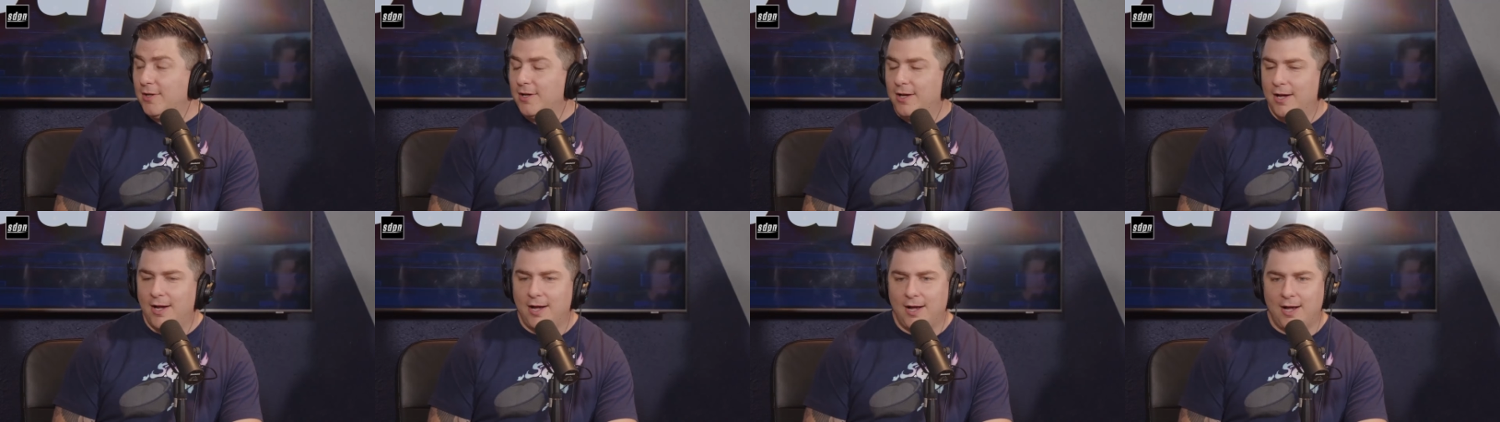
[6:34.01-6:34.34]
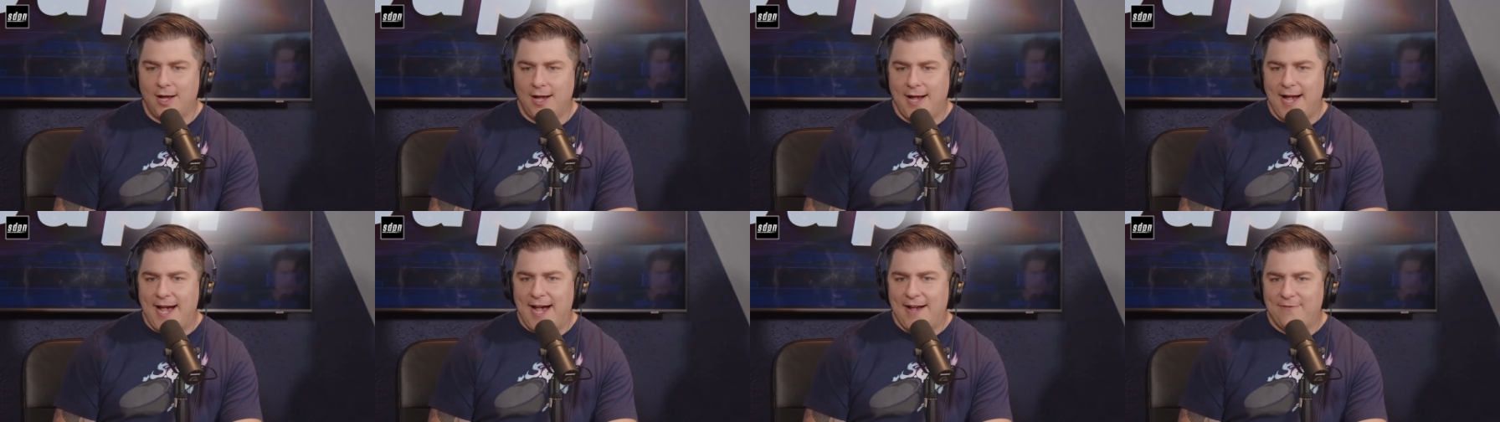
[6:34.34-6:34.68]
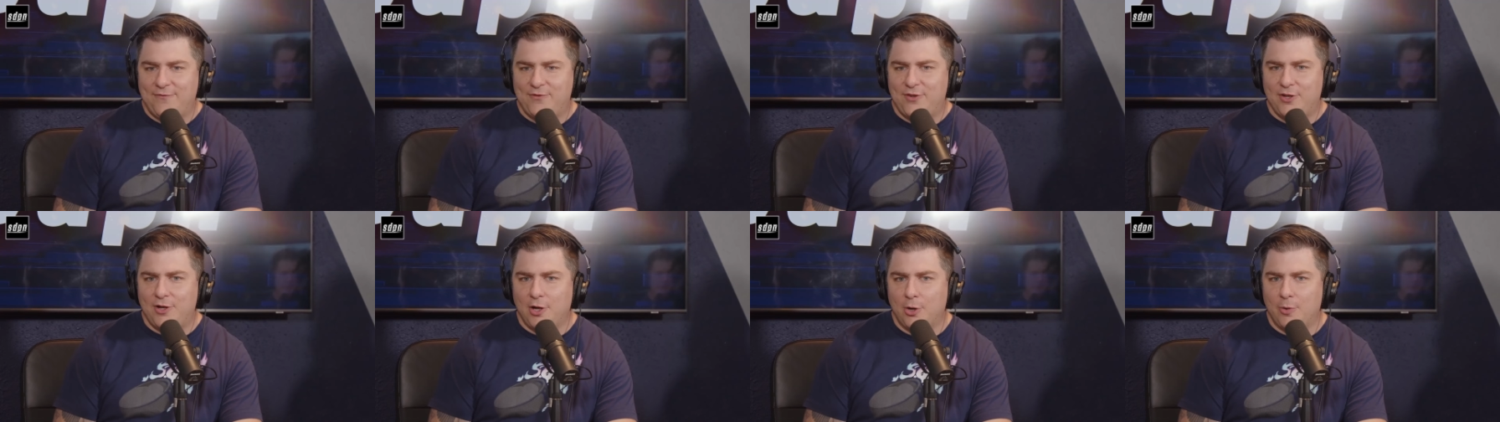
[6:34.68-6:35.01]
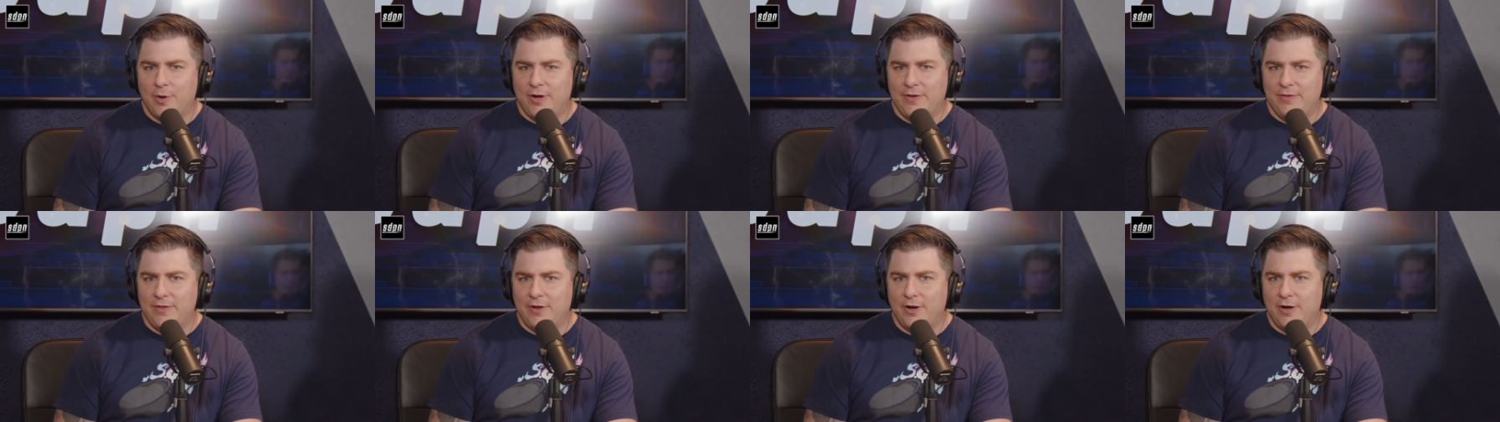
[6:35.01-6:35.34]
Have to go
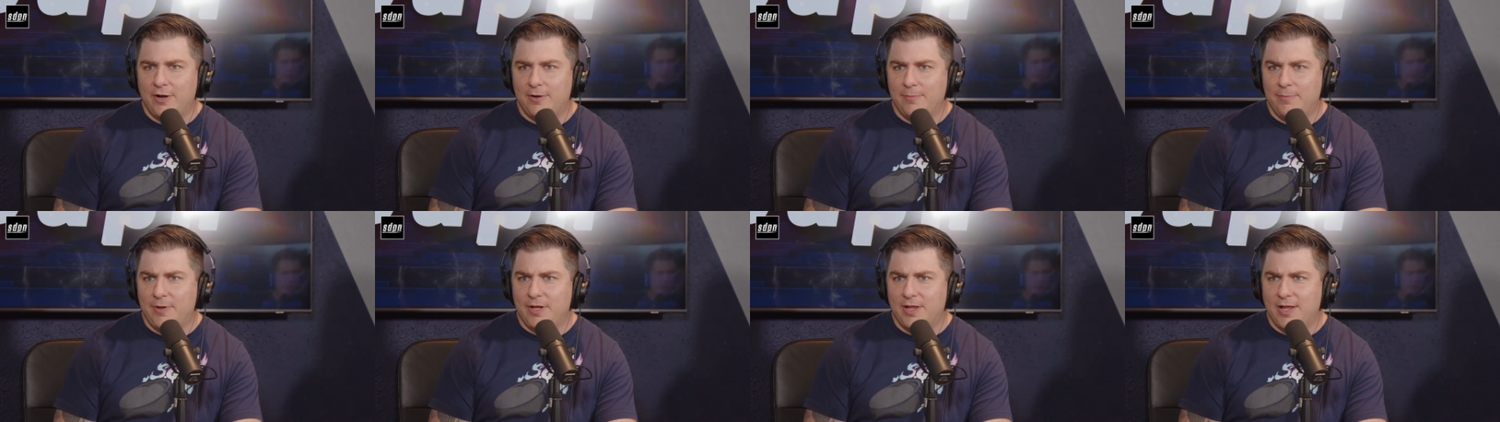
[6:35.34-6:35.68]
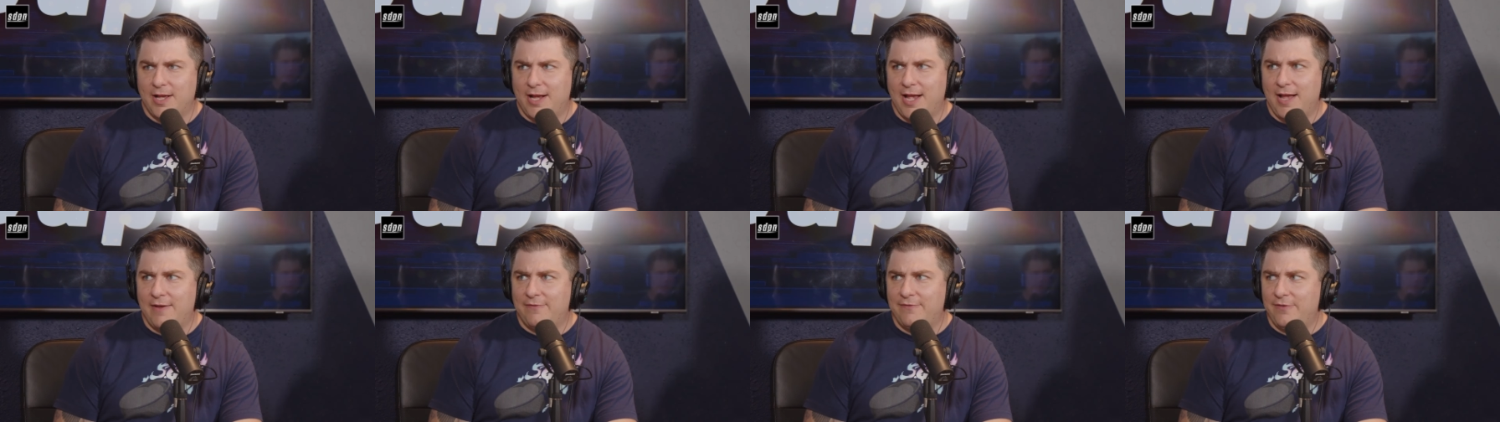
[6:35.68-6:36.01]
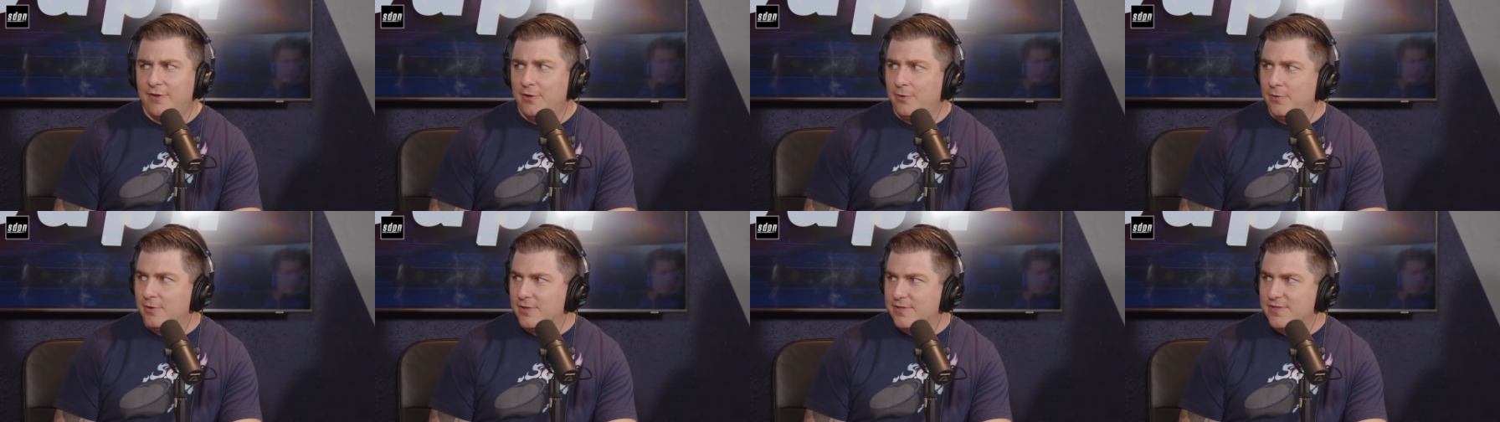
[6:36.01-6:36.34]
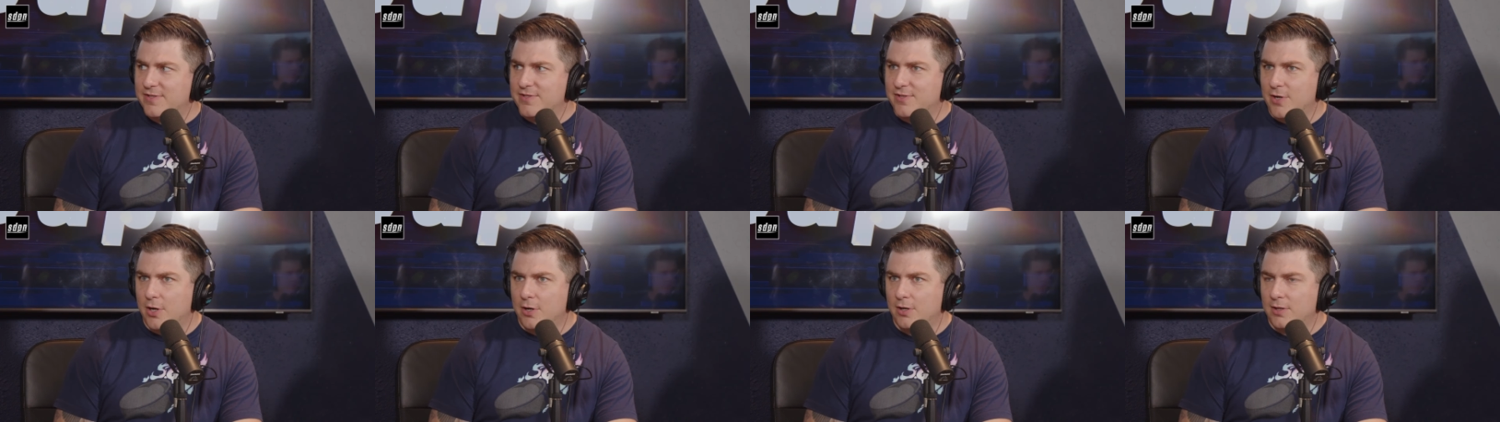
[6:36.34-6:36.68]
in there and be like, F you, this
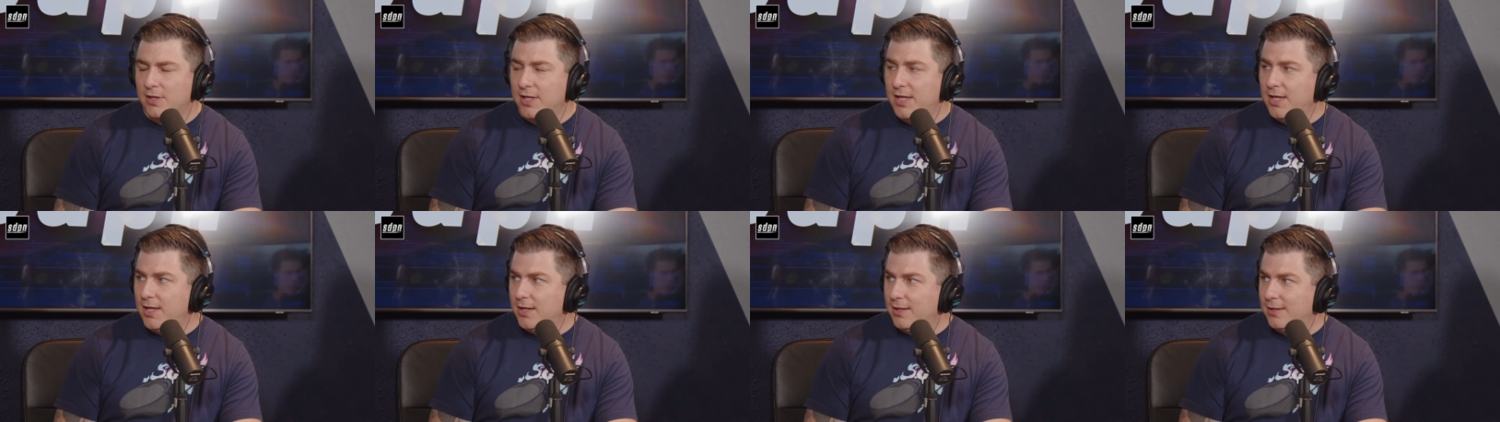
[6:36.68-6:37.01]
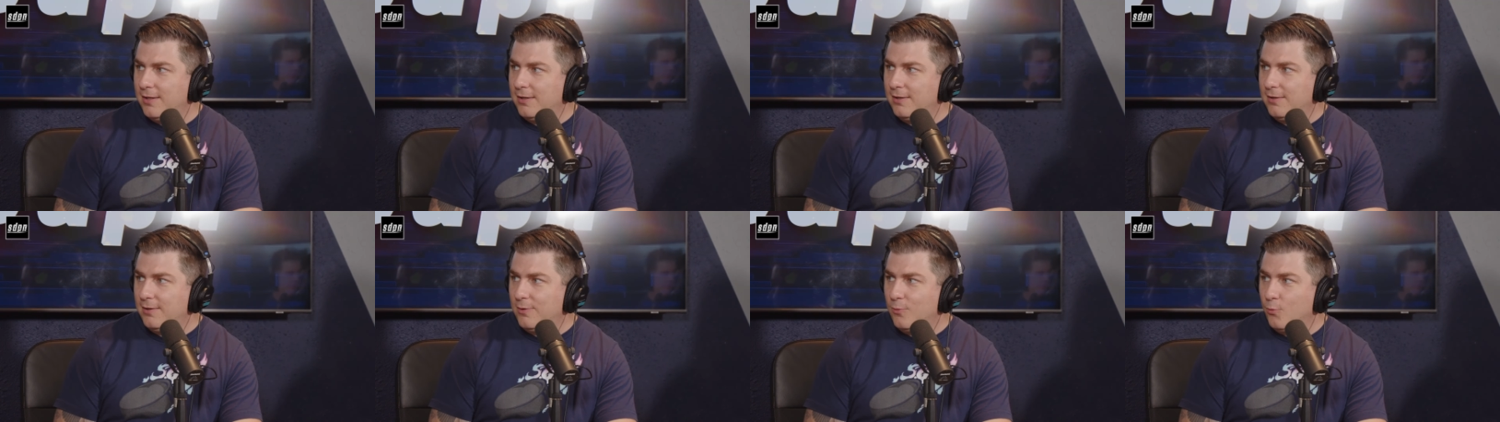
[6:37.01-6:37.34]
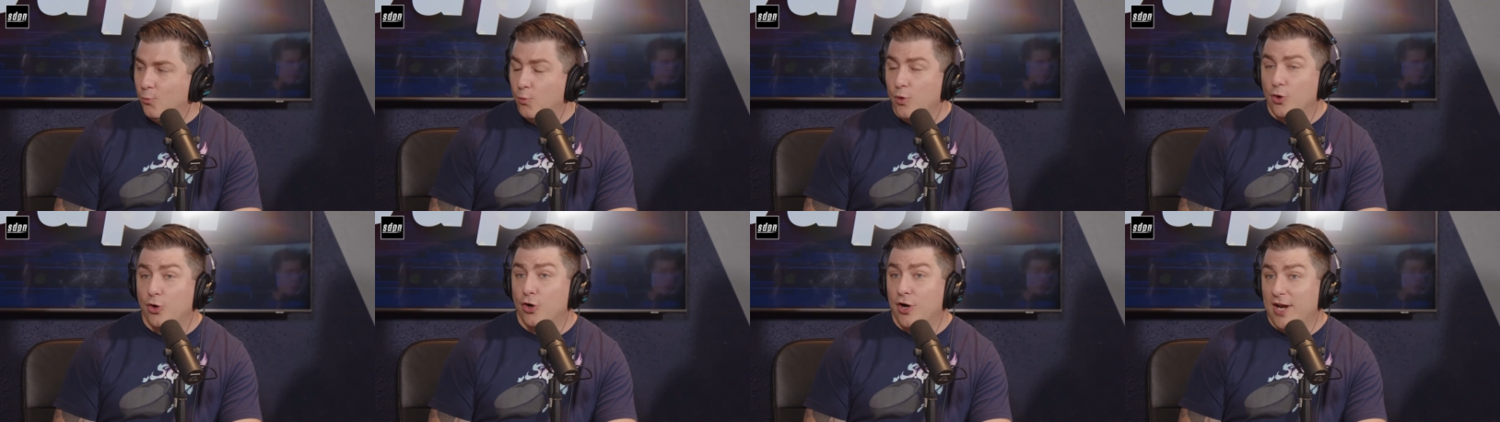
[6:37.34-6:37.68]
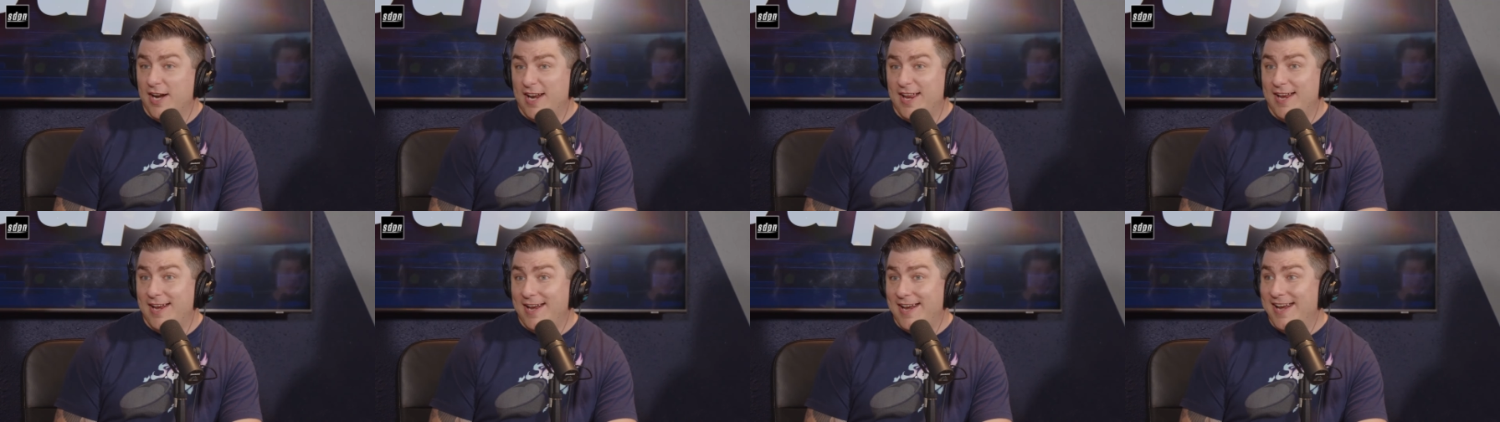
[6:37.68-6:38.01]
is our league. We're in
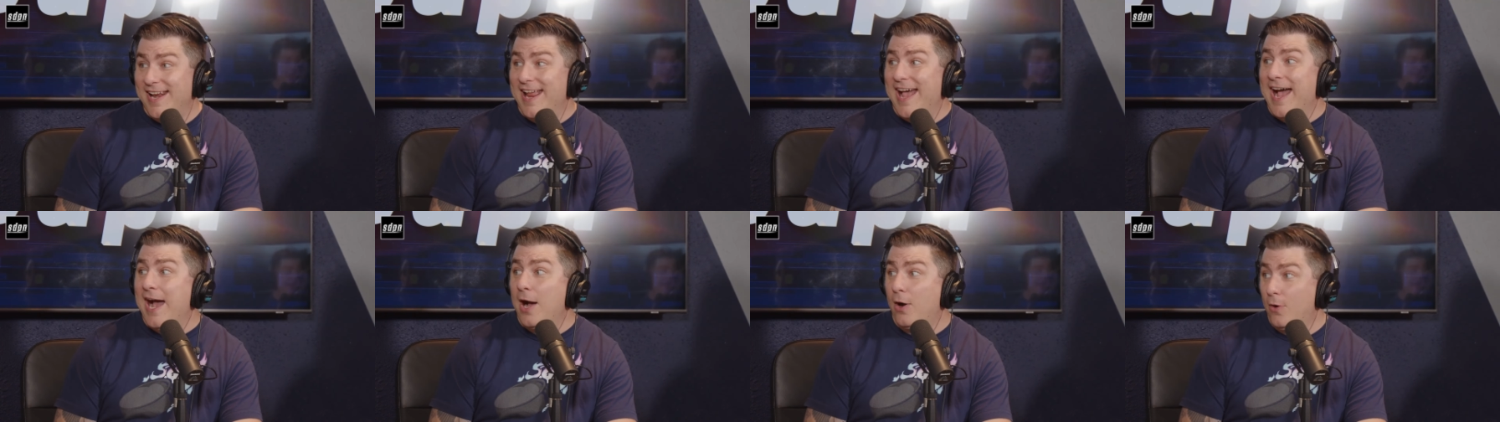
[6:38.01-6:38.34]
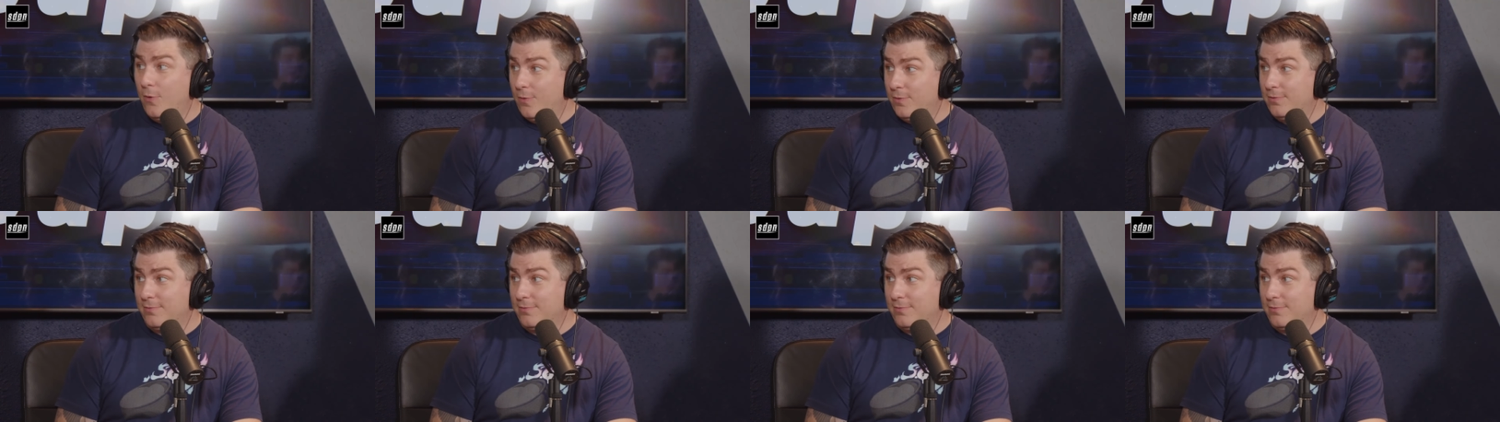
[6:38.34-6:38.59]
it now.